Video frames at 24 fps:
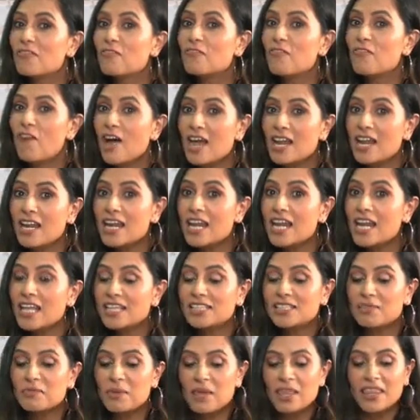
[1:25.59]
Fun
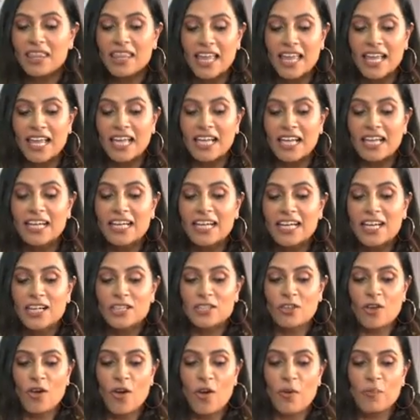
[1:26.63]
is the main thing.
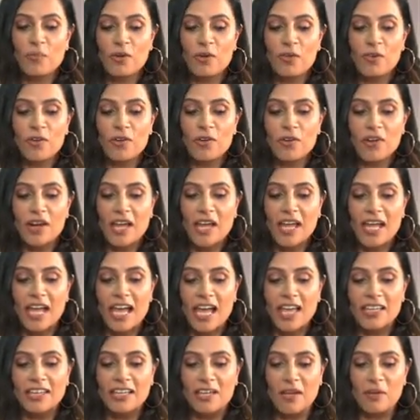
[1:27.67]
So before
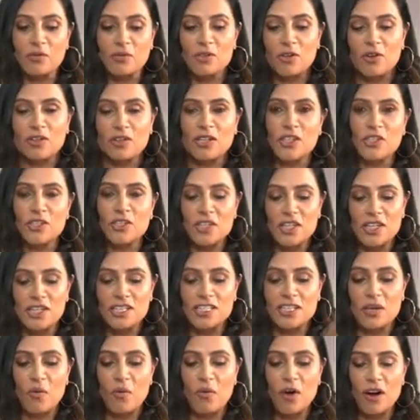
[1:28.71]
Cathie comes on and
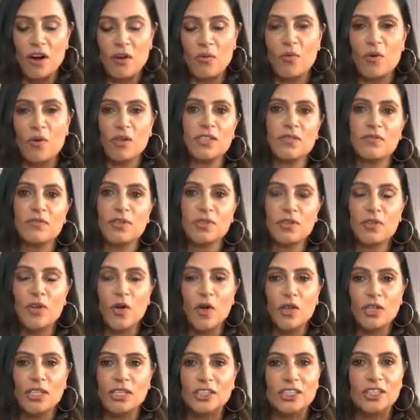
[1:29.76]
shares her wonderful
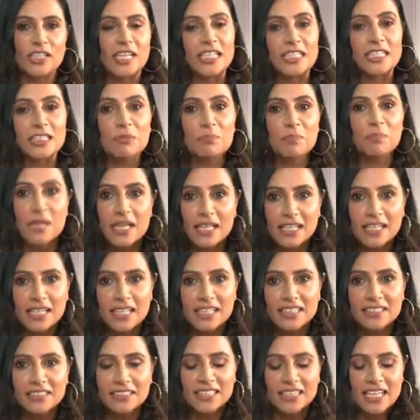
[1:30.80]
knowledge and
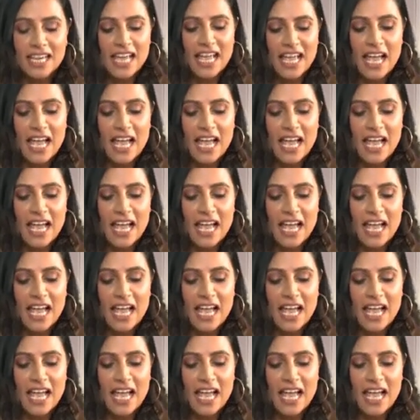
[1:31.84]
experience,